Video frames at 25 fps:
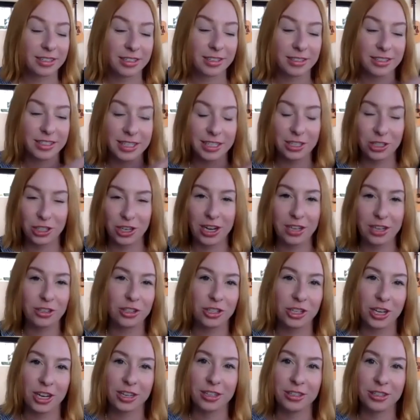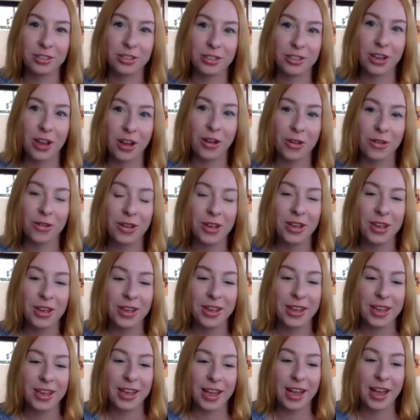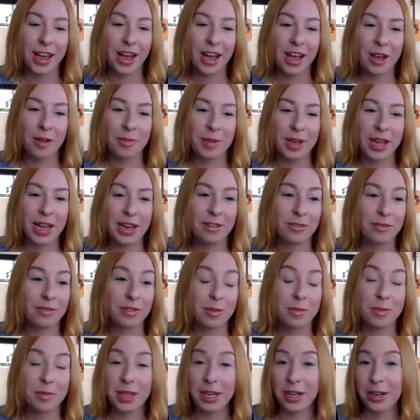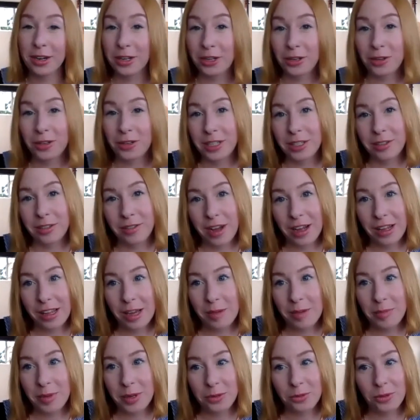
suggestion so um, and from there you can develop and